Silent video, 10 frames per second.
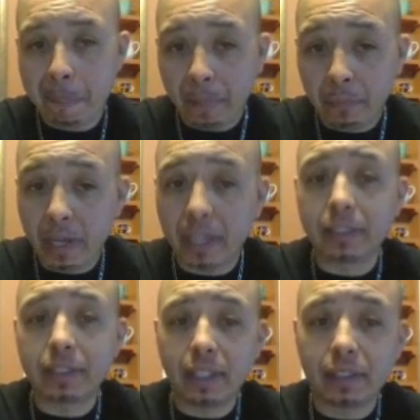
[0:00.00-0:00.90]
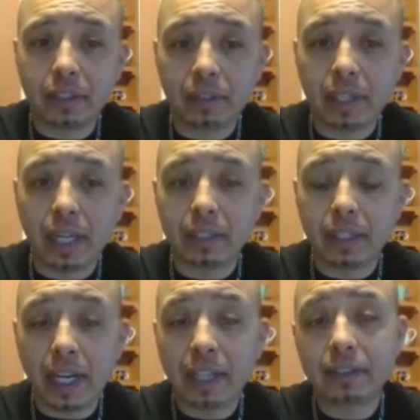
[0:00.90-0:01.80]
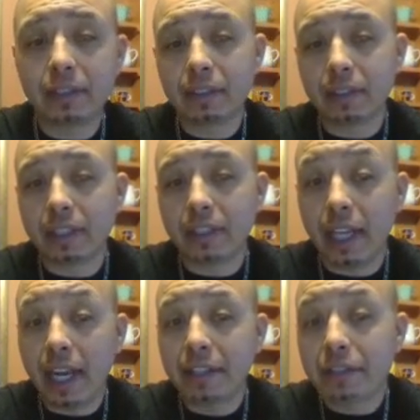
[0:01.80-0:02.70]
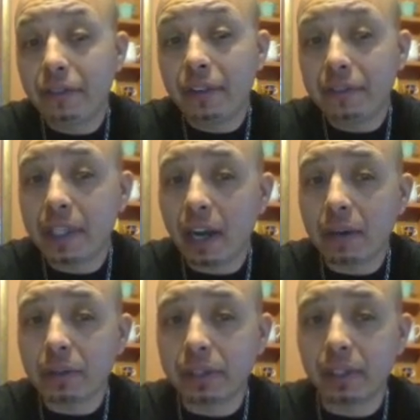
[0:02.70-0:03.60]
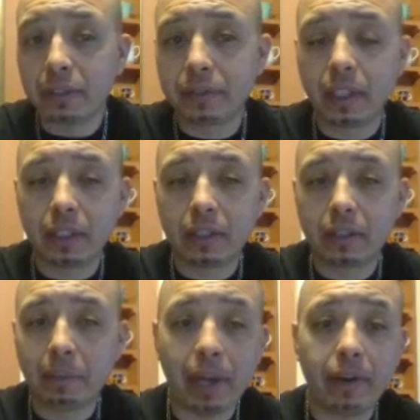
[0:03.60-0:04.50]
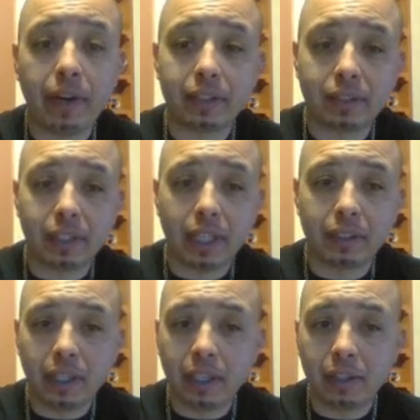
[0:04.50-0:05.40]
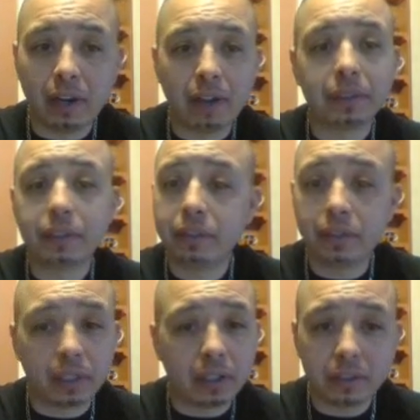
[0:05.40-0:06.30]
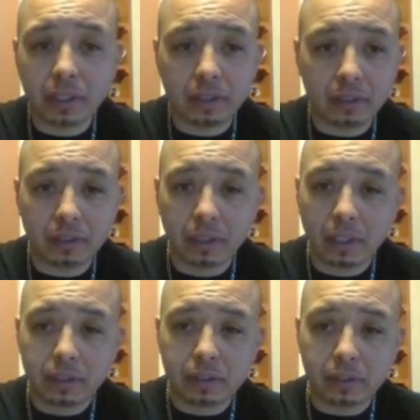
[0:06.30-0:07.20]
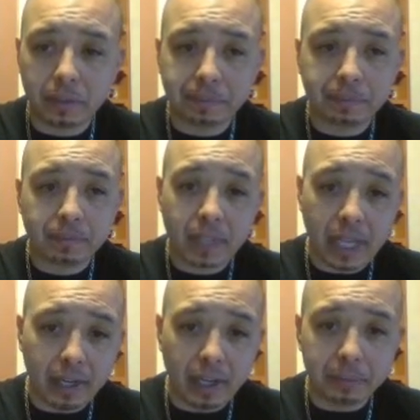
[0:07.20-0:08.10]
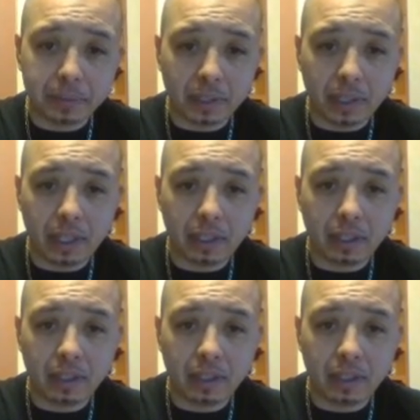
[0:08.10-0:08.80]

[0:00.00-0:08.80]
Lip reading: what I can say is during that let's say 8 to 15-hour shift, the battery hasn't died, and they're obviously using it all day long. So that helps a lot.